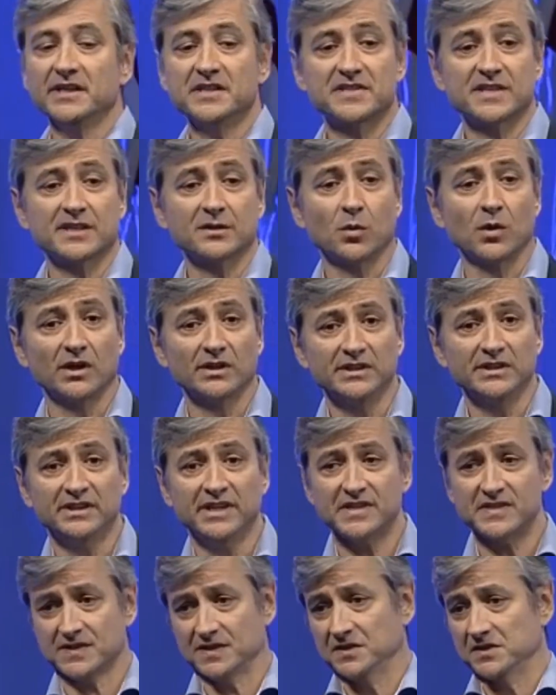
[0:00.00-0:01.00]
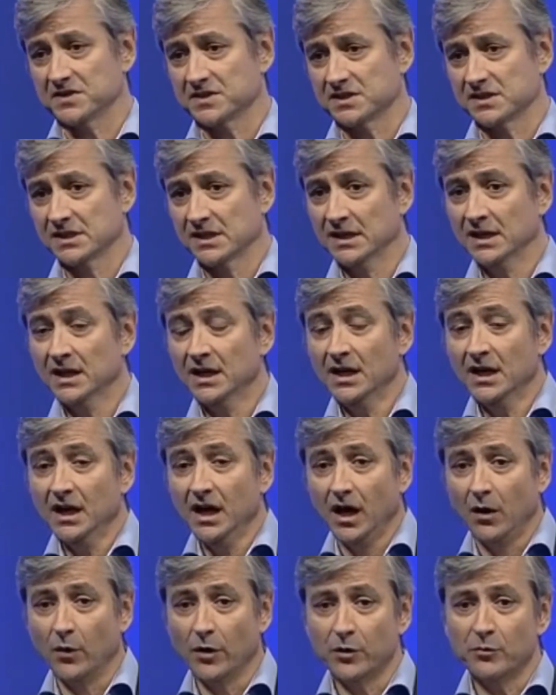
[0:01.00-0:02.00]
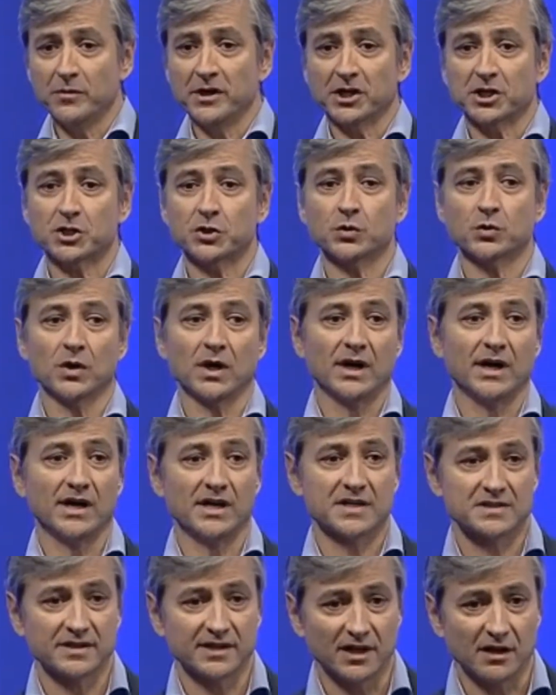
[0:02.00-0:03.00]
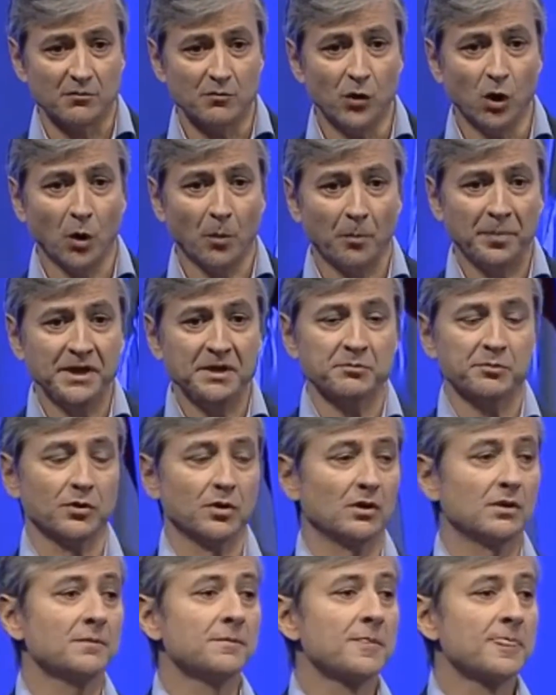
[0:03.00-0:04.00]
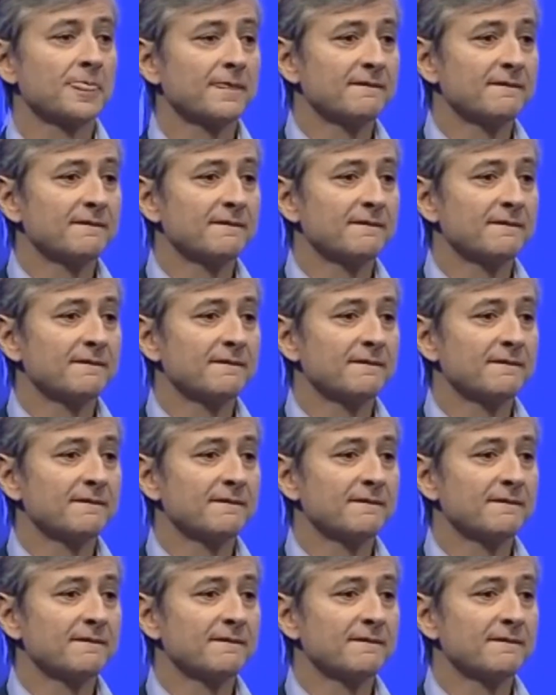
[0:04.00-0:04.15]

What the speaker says: He said, well, in essence, I want to make sure as there are more people